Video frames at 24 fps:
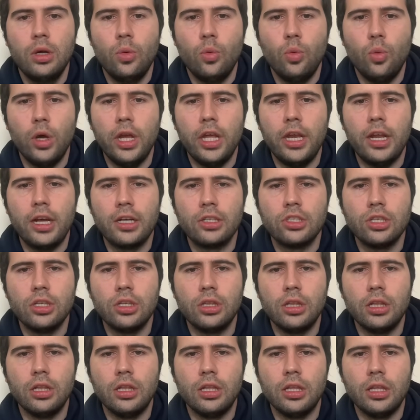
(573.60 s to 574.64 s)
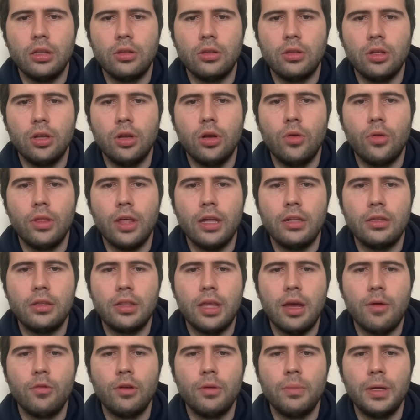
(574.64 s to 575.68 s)
Wait, actually, oh,
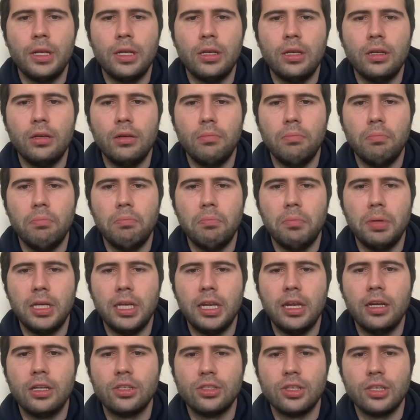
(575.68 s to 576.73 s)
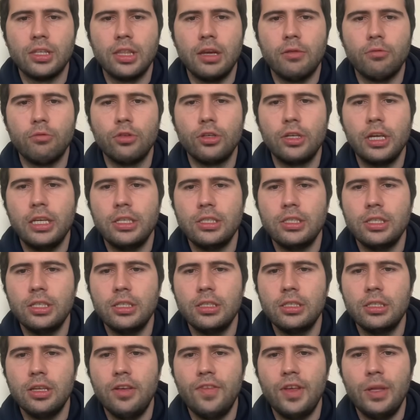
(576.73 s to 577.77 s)
that would have been bananas. Look at that. Rook
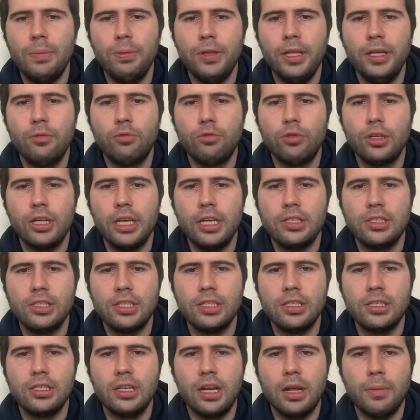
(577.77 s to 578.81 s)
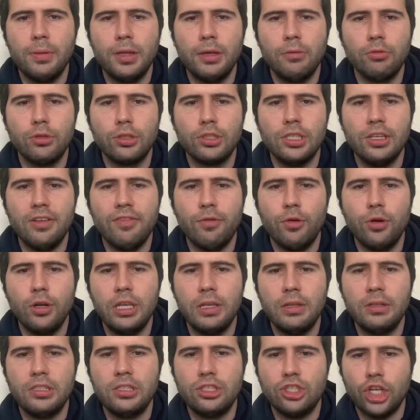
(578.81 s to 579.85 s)
a6. If he played rook a6 and I played rook c4,
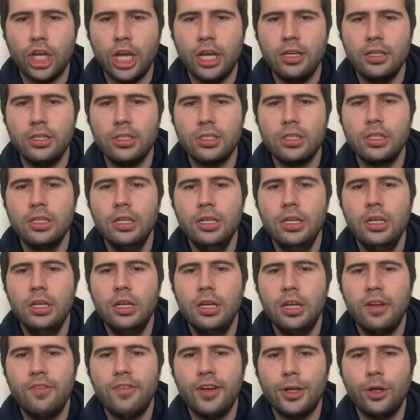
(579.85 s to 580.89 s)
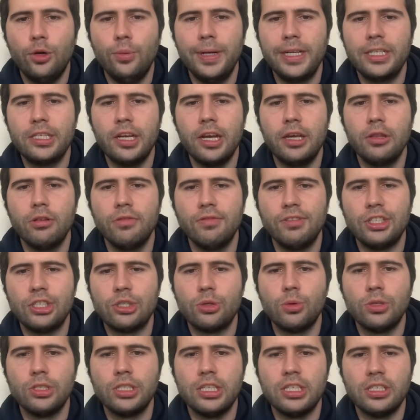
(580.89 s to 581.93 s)
he checks. If I go back to either of these
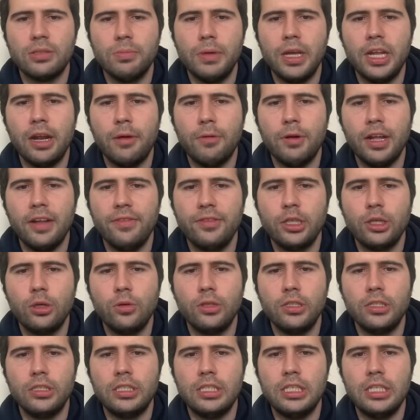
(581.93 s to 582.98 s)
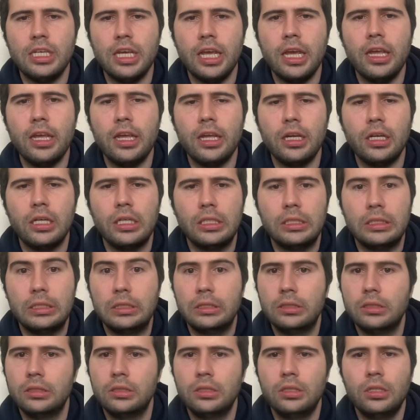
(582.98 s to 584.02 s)
scores he has made, I would have to go to d8.
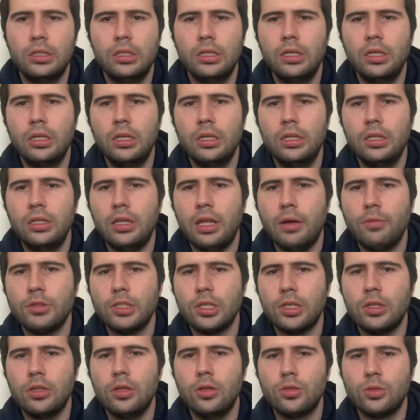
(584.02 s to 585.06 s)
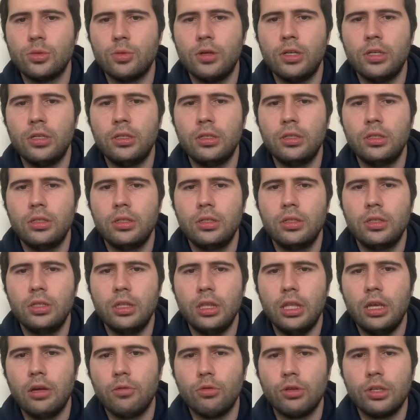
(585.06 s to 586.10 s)
That was a close one.
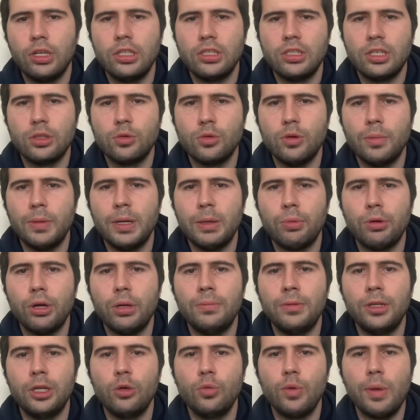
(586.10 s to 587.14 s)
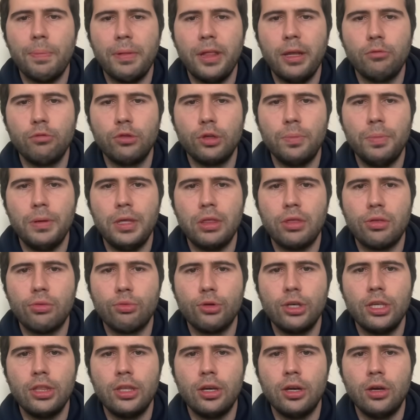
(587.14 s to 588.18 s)
Yeah, rook a6 would have been a problem. Here we play rook
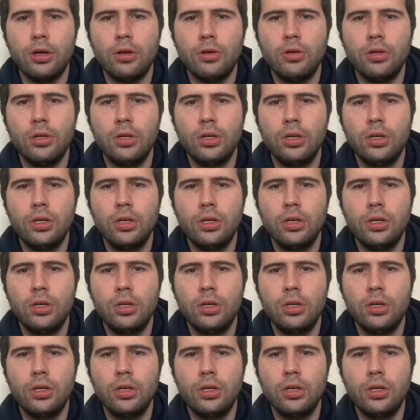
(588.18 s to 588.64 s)
b3, though.